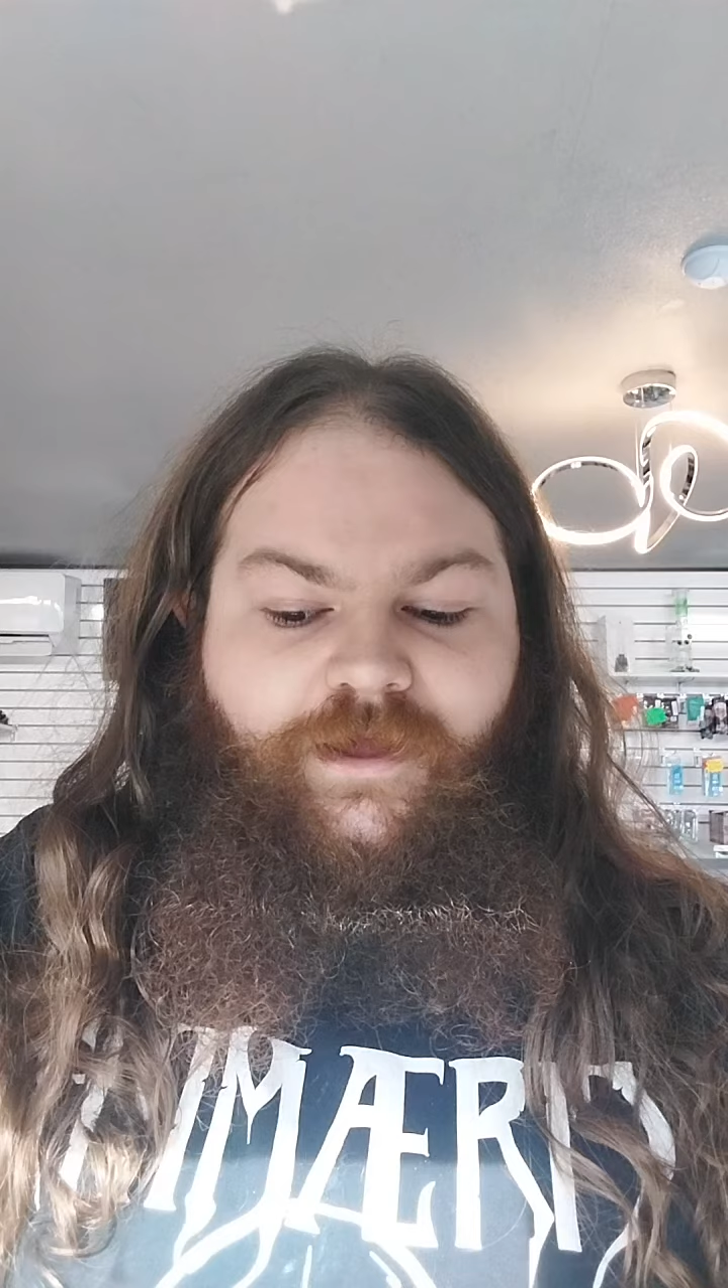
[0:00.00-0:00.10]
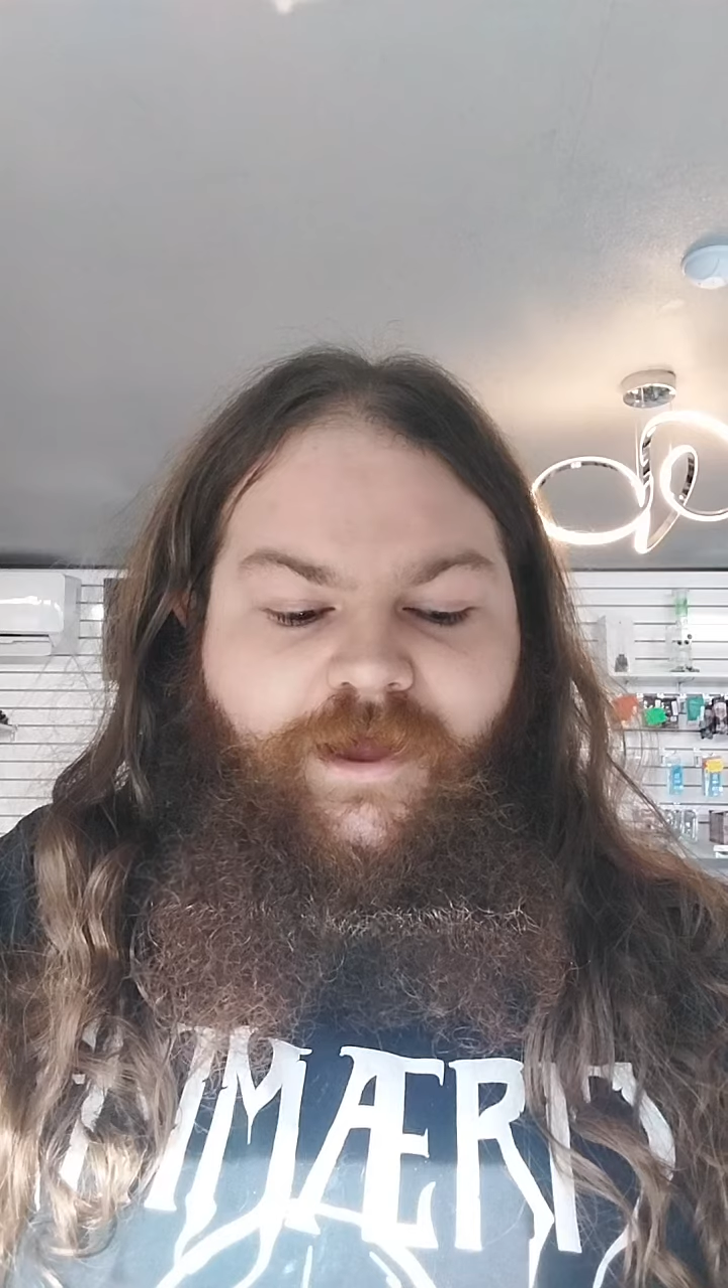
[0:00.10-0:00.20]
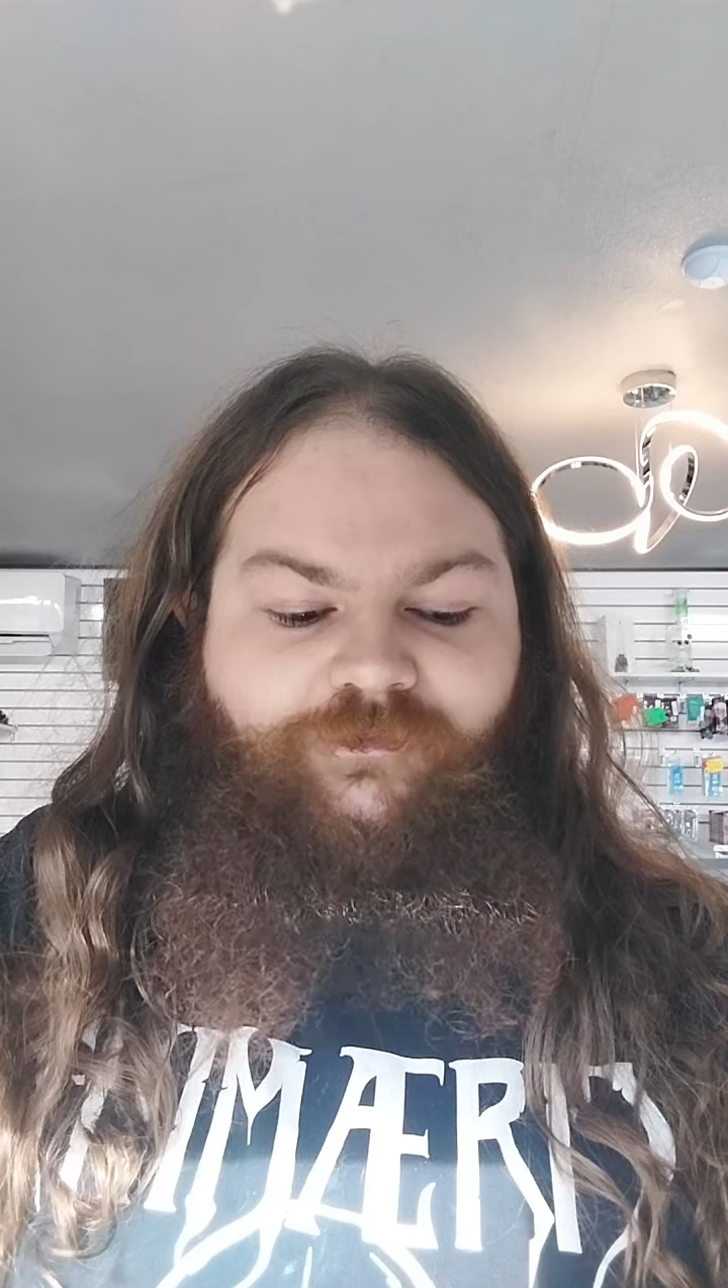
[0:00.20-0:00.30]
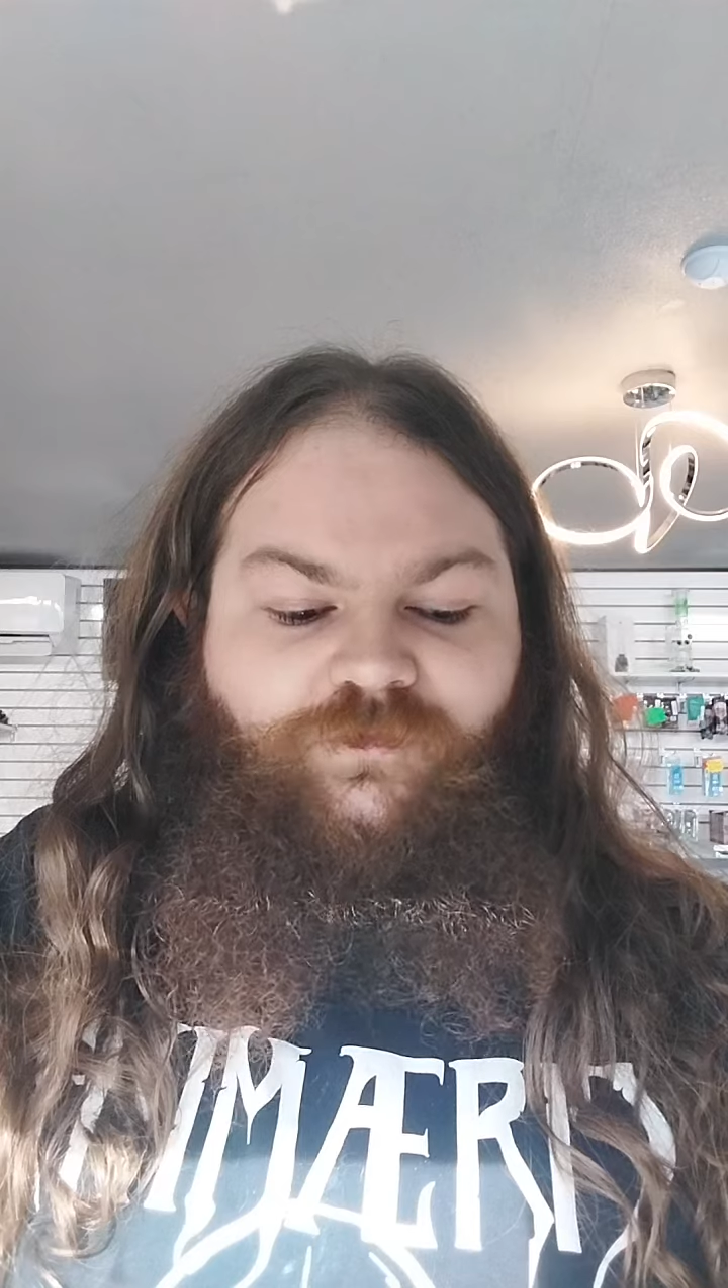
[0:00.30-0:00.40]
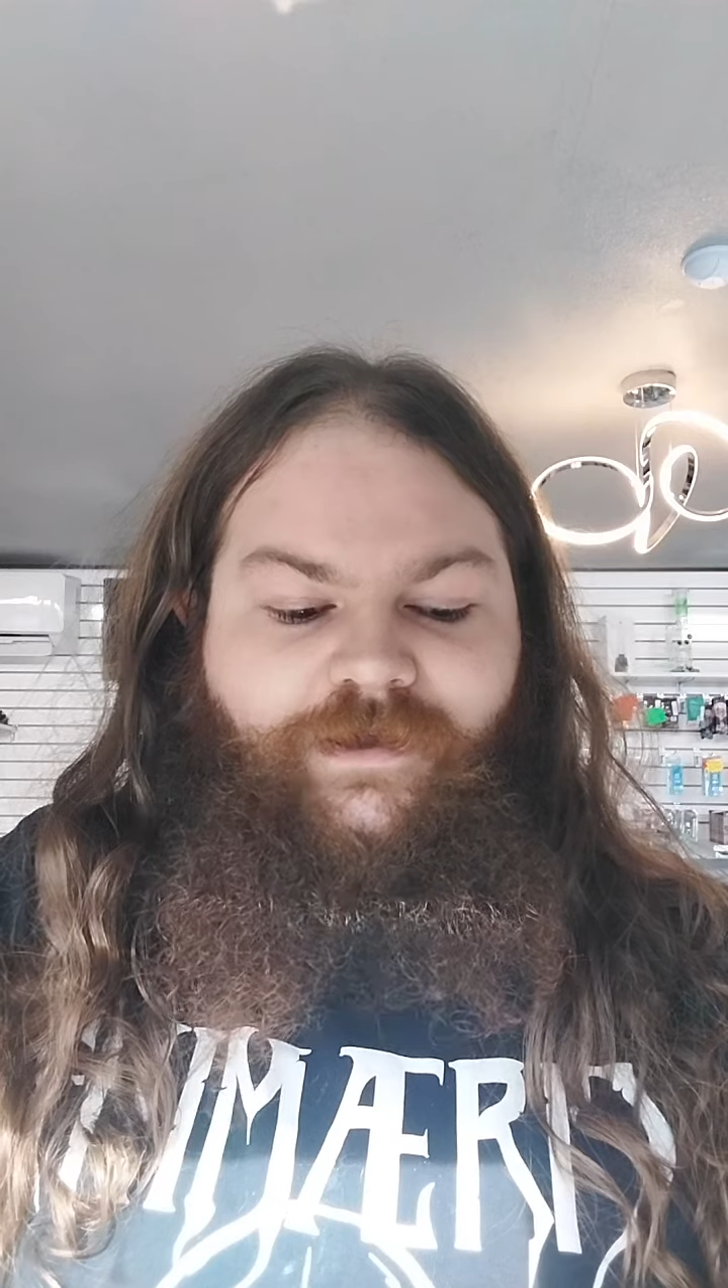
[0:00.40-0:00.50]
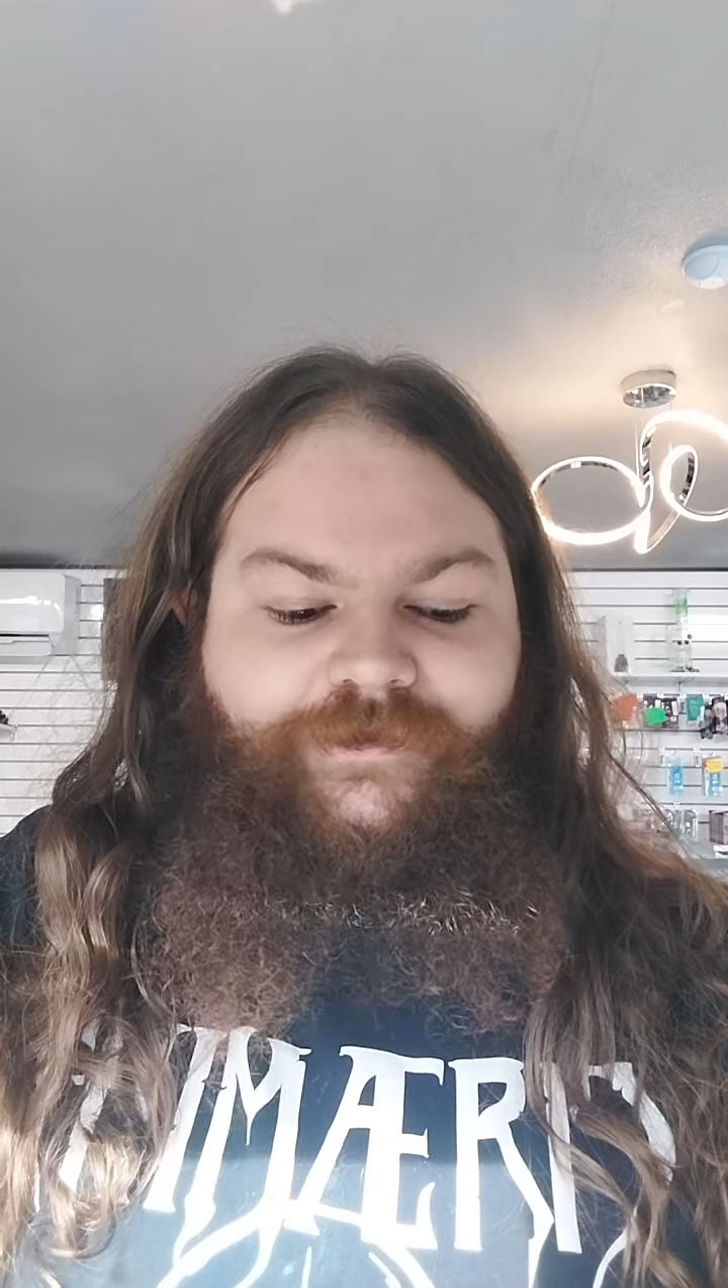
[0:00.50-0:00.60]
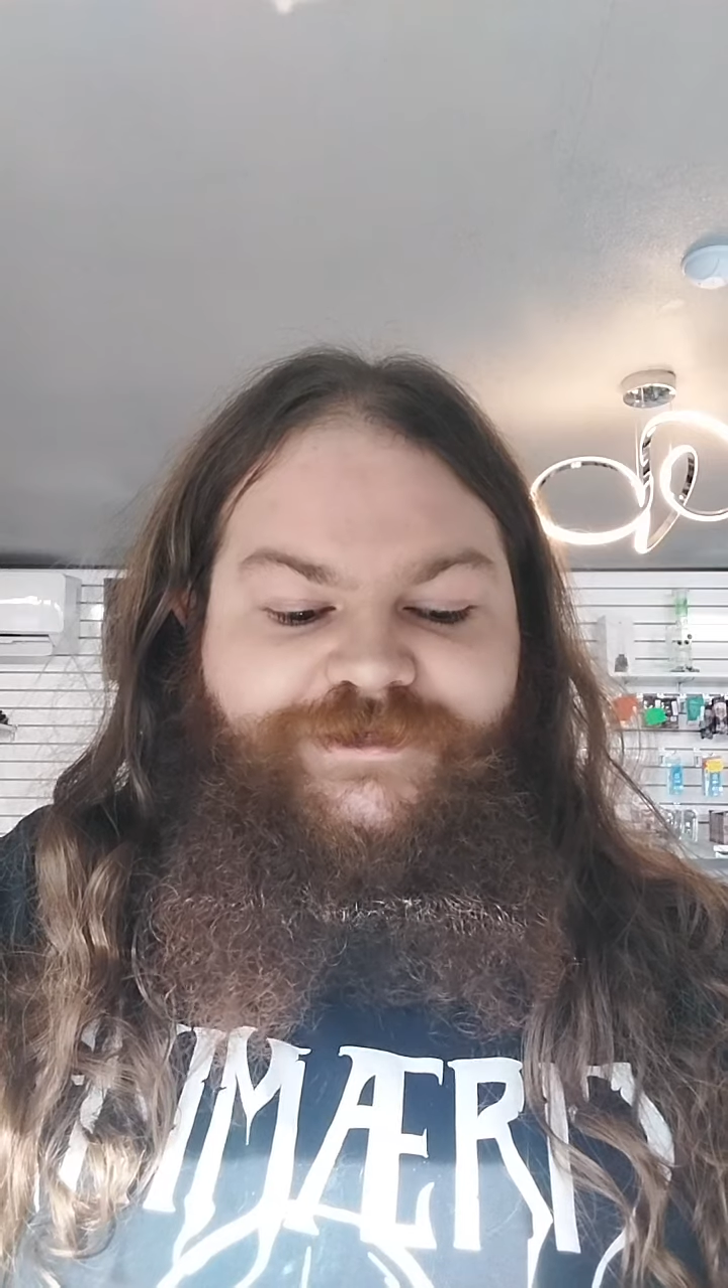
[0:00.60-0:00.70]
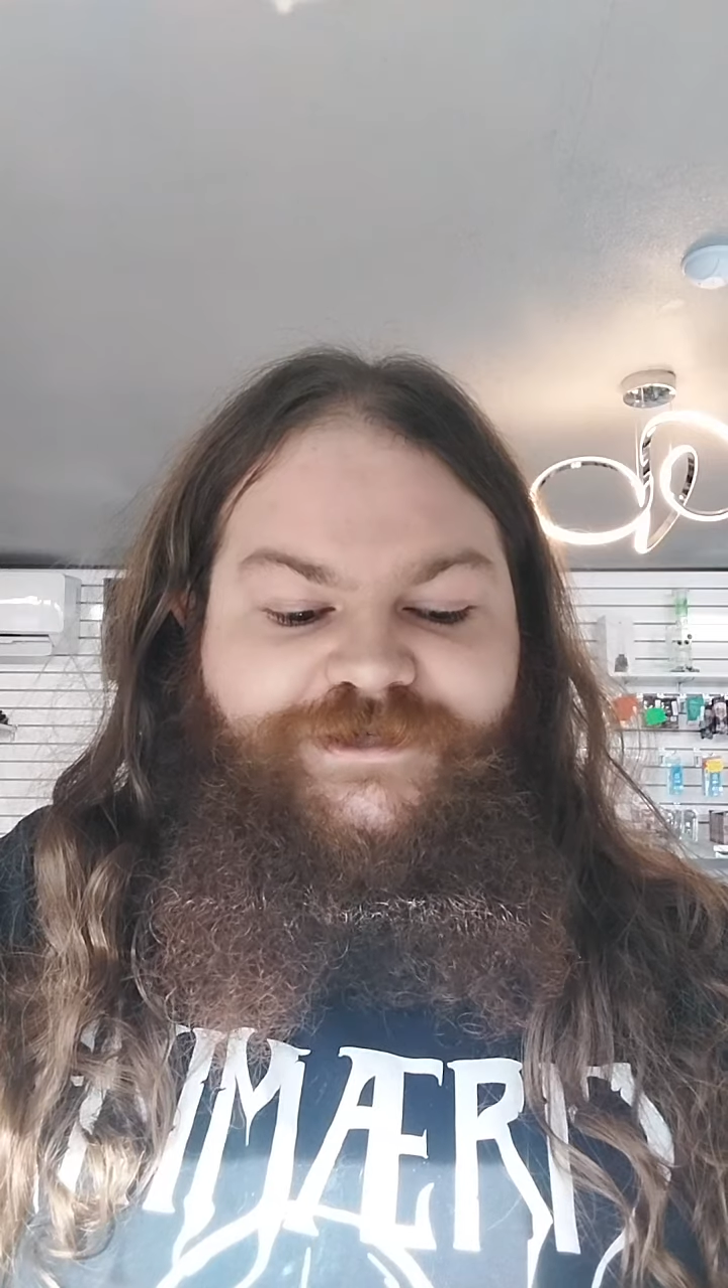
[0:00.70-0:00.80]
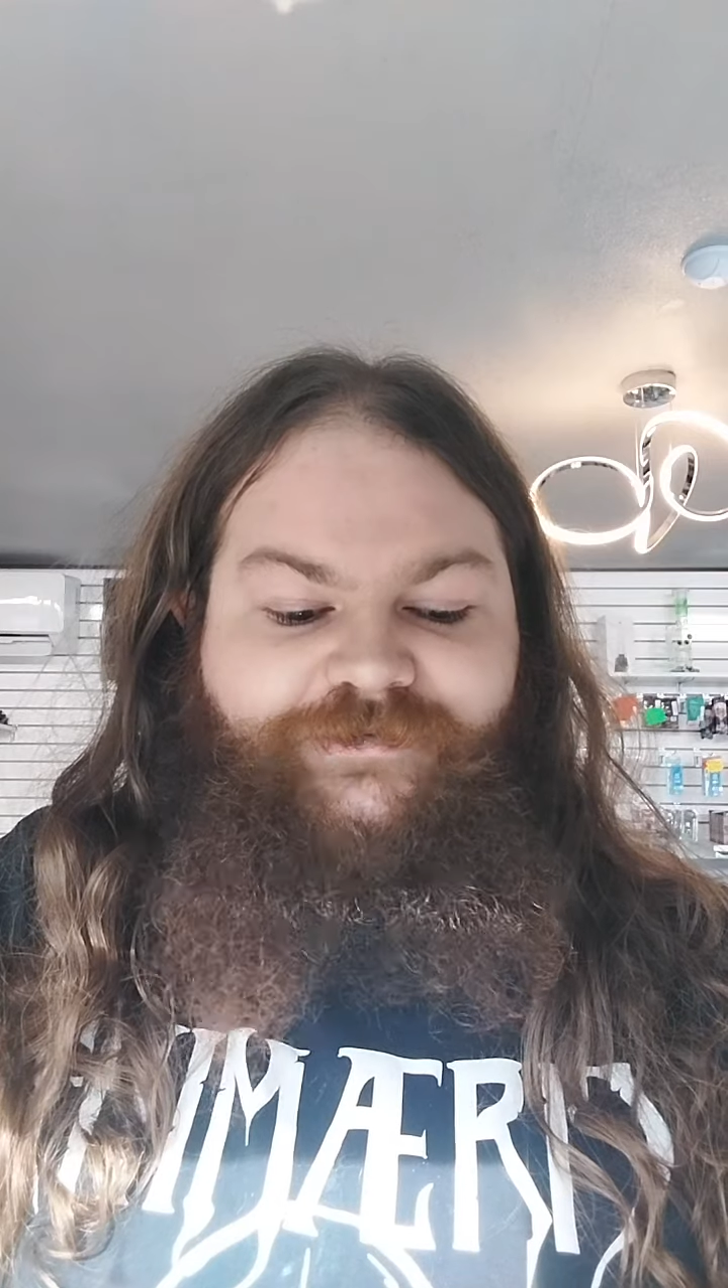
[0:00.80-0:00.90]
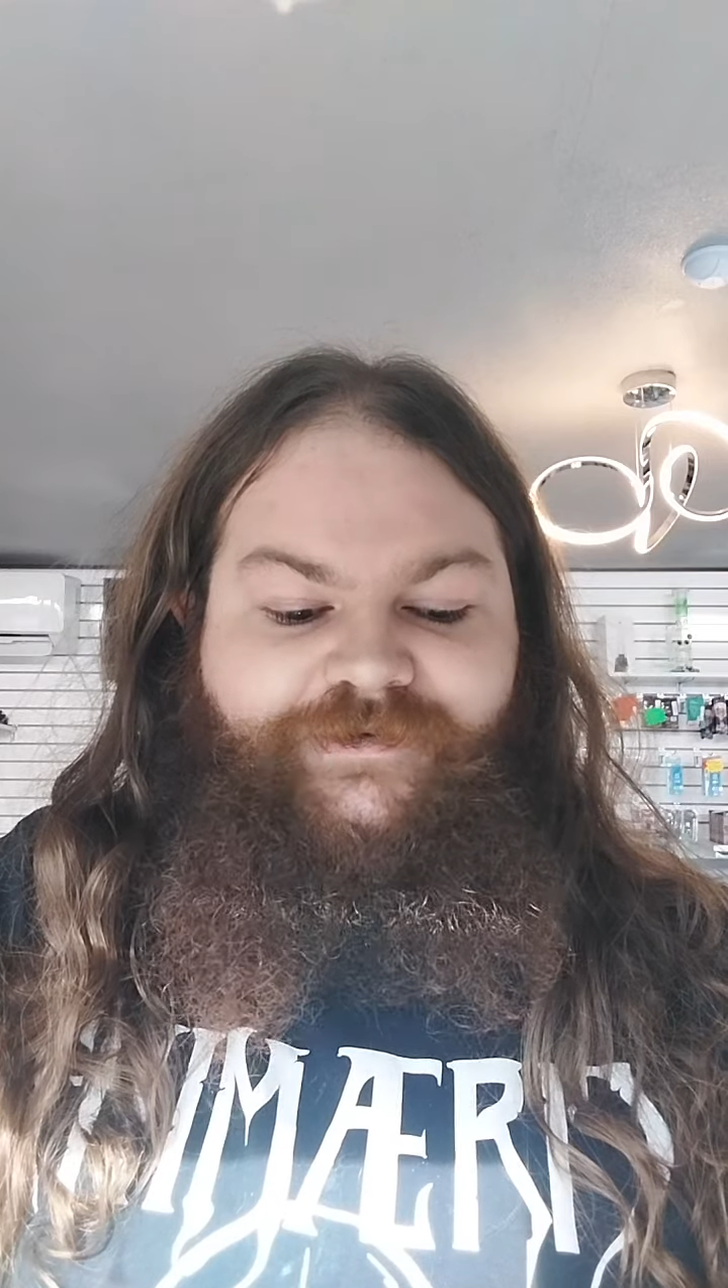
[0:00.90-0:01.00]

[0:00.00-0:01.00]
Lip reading: and relish in